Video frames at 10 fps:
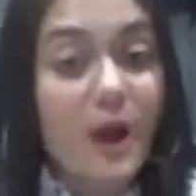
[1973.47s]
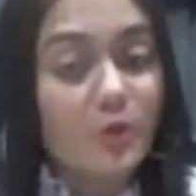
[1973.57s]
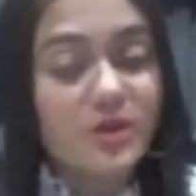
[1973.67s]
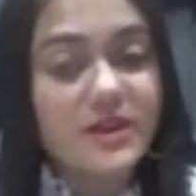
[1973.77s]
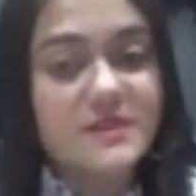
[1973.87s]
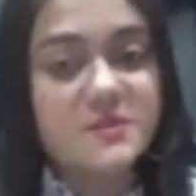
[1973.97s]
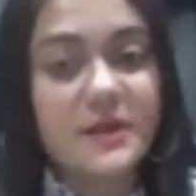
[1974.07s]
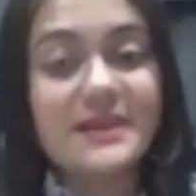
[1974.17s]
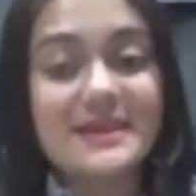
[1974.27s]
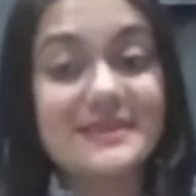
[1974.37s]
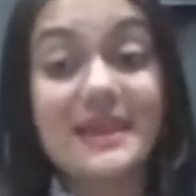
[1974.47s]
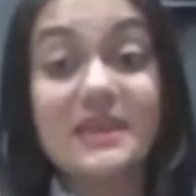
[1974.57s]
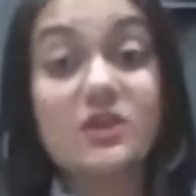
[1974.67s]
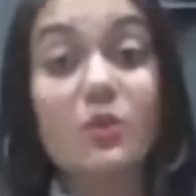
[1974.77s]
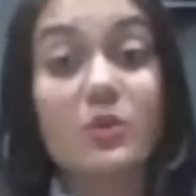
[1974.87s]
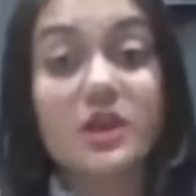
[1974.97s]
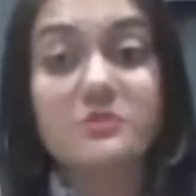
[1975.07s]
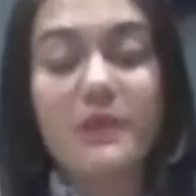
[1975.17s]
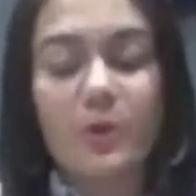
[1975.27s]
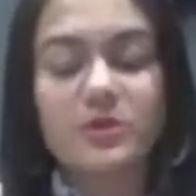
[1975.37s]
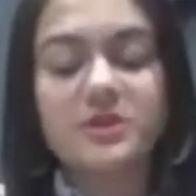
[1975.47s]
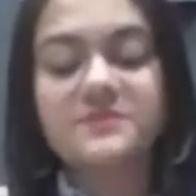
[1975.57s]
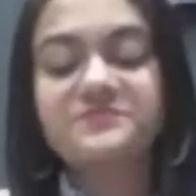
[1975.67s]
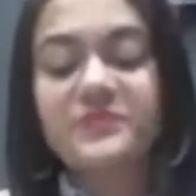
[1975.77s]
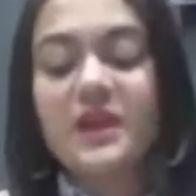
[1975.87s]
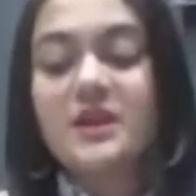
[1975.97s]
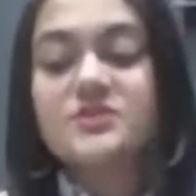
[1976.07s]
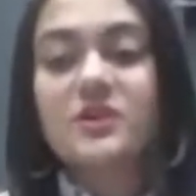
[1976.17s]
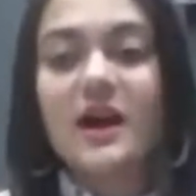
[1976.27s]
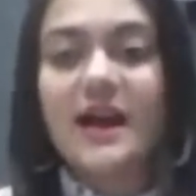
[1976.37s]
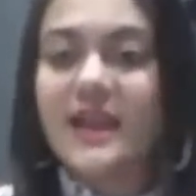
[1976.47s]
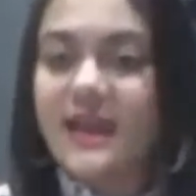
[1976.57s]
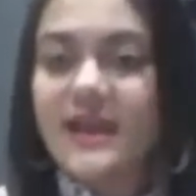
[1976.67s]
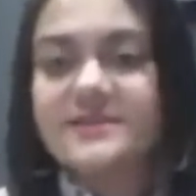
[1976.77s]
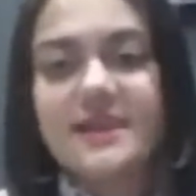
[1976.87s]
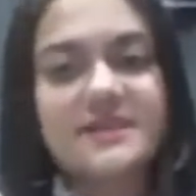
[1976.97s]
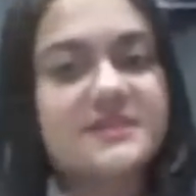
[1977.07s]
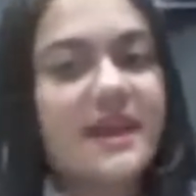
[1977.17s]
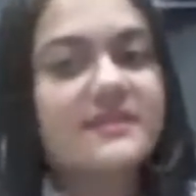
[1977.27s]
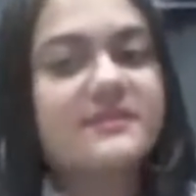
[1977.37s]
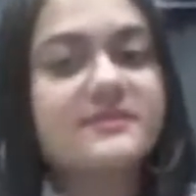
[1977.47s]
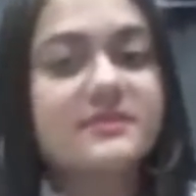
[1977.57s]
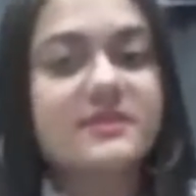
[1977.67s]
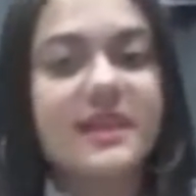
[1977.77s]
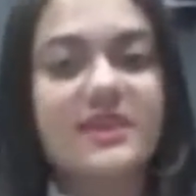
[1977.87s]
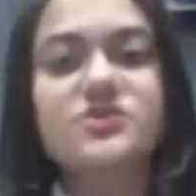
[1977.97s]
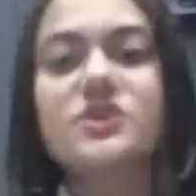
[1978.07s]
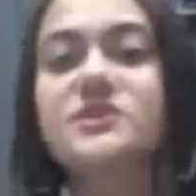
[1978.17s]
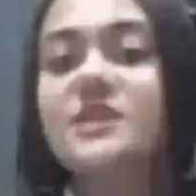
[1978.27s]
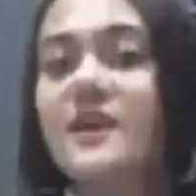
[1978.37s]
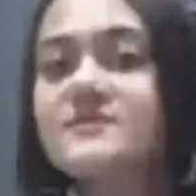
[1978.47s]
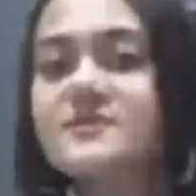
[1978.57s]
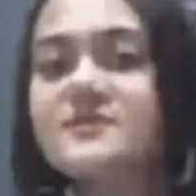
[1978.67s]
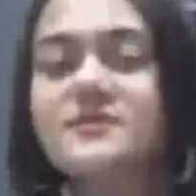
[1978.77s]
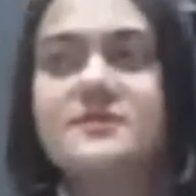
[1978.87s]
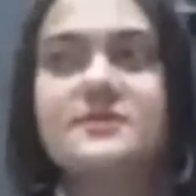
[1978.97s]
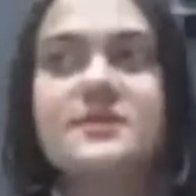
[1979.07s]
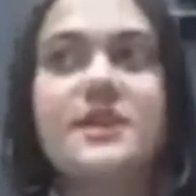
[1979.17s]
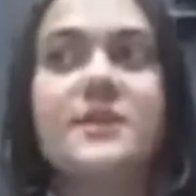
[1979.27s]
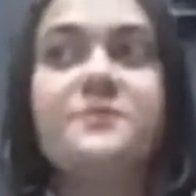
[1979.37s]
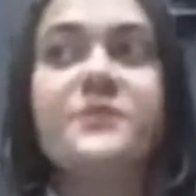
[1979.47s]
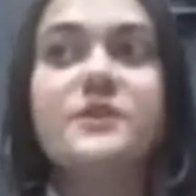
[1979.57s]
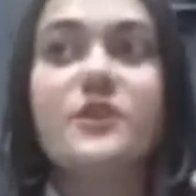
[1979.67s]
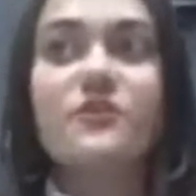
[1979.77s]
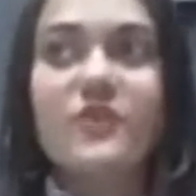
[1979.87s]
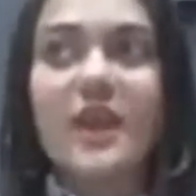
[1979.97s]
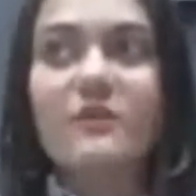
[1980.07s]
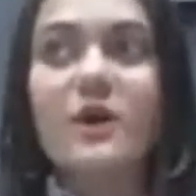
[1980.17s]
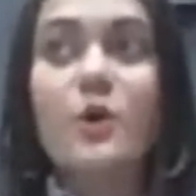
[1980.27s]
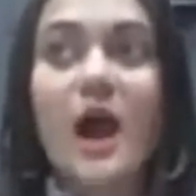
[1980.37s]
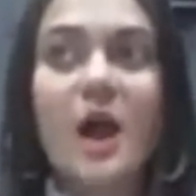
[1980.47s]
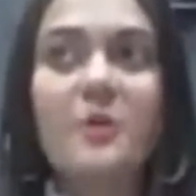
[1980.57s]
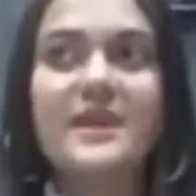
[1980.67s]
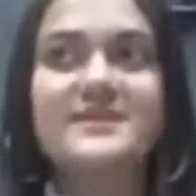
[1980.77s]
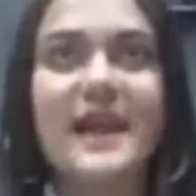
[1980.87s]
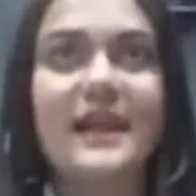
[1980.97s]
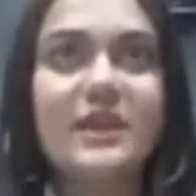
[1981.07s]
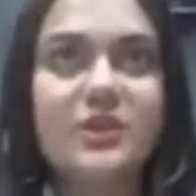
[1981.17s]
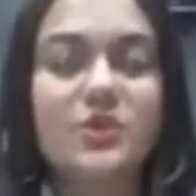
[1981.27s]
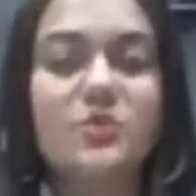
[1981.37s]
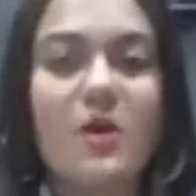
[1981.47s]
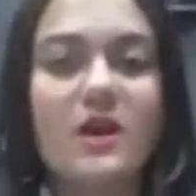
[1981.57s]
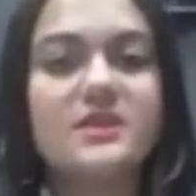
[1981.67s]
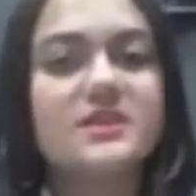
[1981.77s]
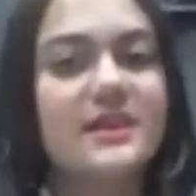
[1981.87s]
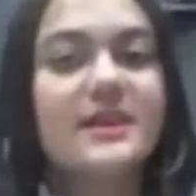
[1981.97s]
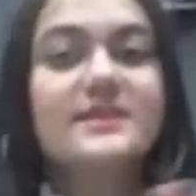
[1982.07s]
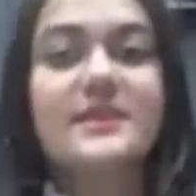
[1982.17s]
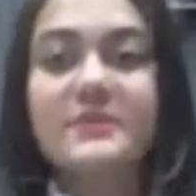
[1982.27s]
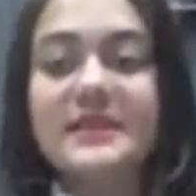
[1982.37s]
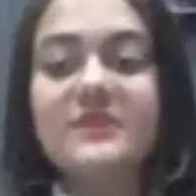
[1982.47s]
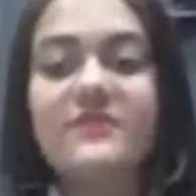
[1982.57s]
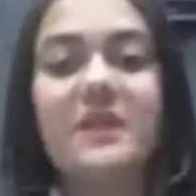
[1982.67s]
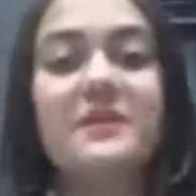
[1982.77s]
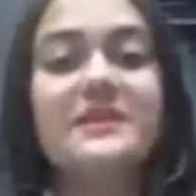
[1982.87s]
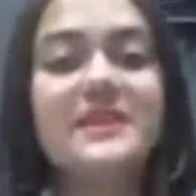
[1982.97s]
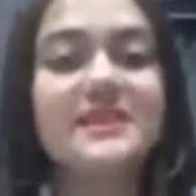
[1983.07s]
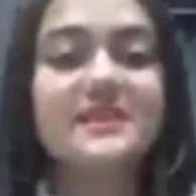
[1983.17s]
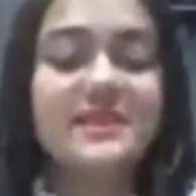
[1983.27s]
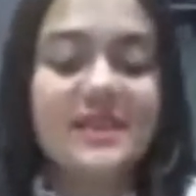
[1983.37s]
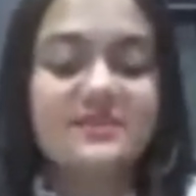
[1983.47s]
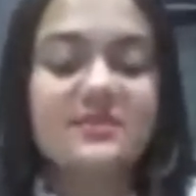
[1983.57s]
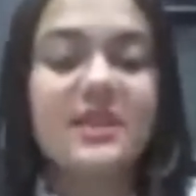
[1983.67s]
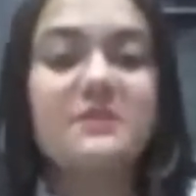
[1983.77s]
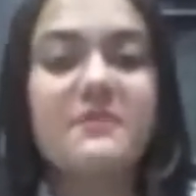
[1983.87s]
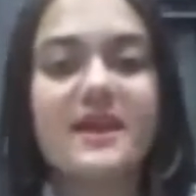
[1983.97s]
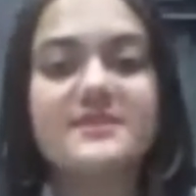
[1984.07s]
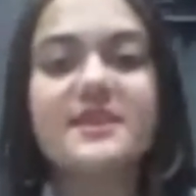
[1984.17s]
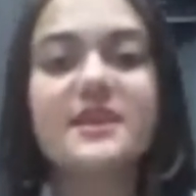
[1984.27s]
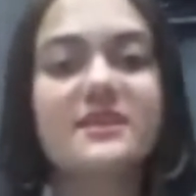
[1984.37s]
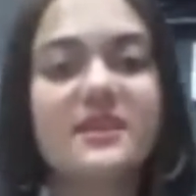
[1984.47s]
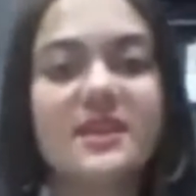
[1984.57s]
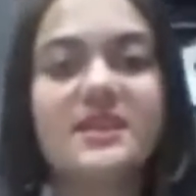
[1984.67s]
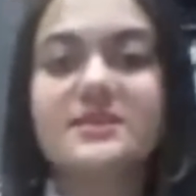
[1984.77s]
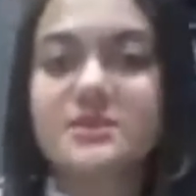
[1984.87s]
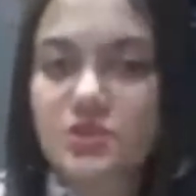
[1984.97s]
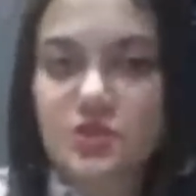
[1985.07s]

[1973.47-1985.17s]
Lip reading: powder as well, desiccated coconut powder. So again, as I said, that the texture, the consistency, the flavor, how exactly you want, it's completely fine. But these three basic ingredients